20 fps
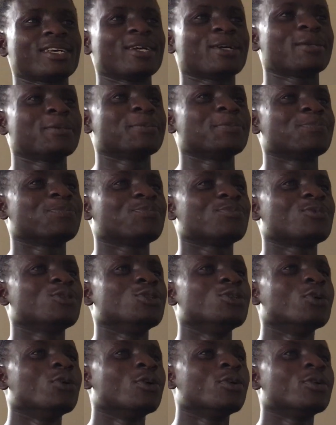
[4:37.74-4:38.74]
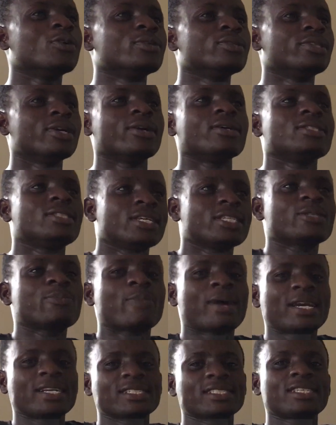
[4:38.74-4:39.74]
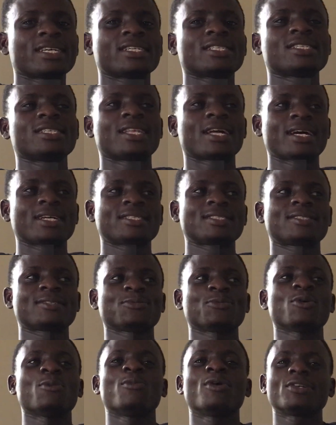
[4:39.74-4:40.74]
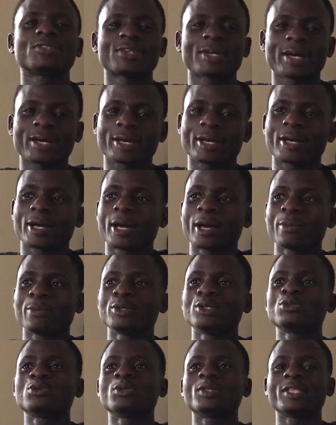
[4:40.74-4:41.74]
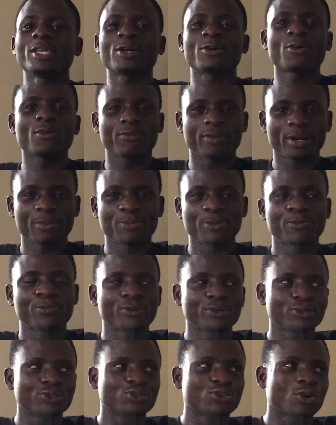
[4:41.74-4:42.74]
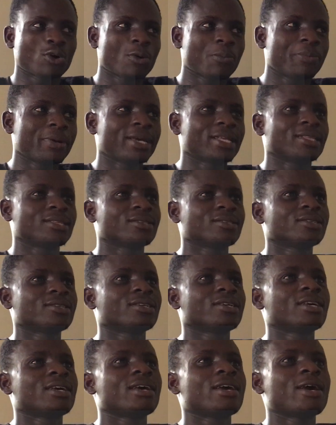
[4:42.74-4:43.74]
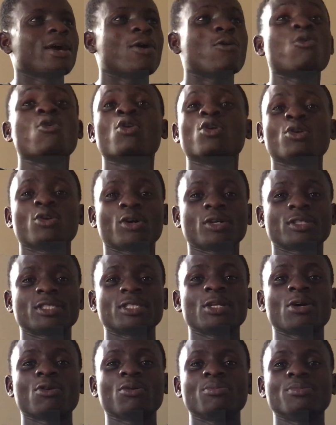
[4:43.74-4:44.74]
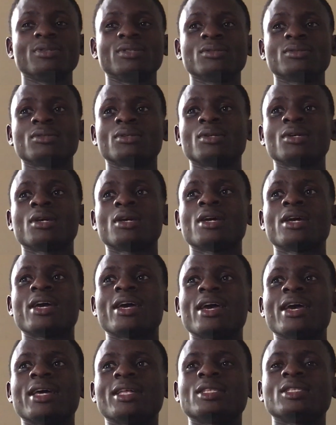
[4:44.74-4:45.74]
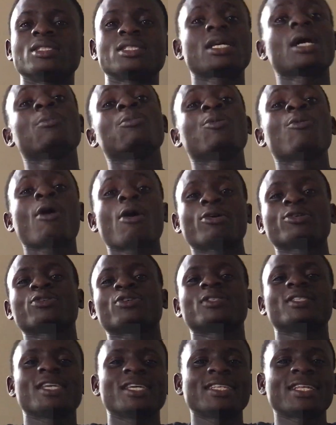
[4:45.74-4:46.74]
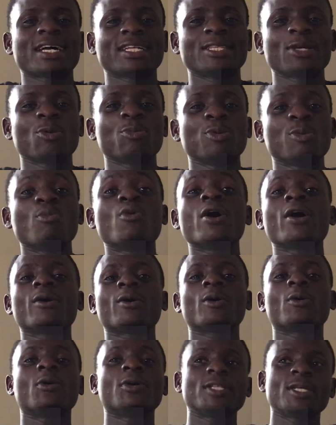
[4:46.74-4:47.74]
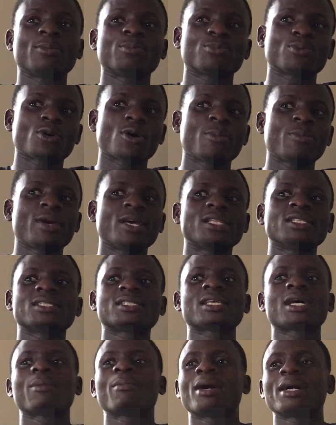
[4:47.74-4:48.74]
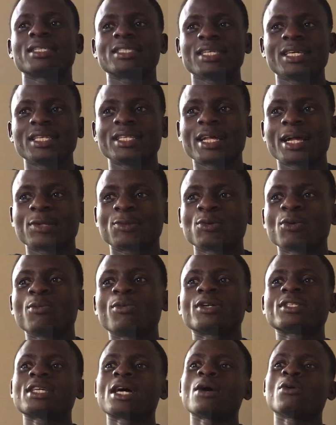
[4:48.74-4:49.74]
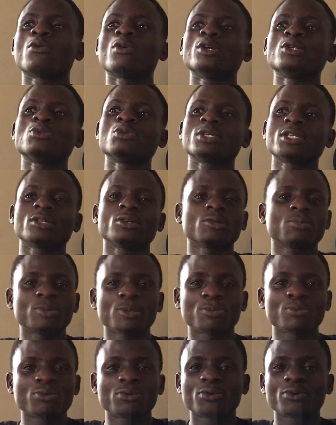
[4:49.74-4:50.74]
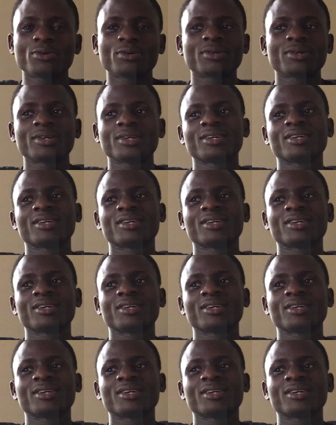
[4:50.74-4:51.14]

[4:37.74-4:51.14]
You know, there is this mindset that robots are coming to take over people's job, and a whole lot there will be. And some people are also saying that there will be more unemployment. Some are saying that robots are going to kill people.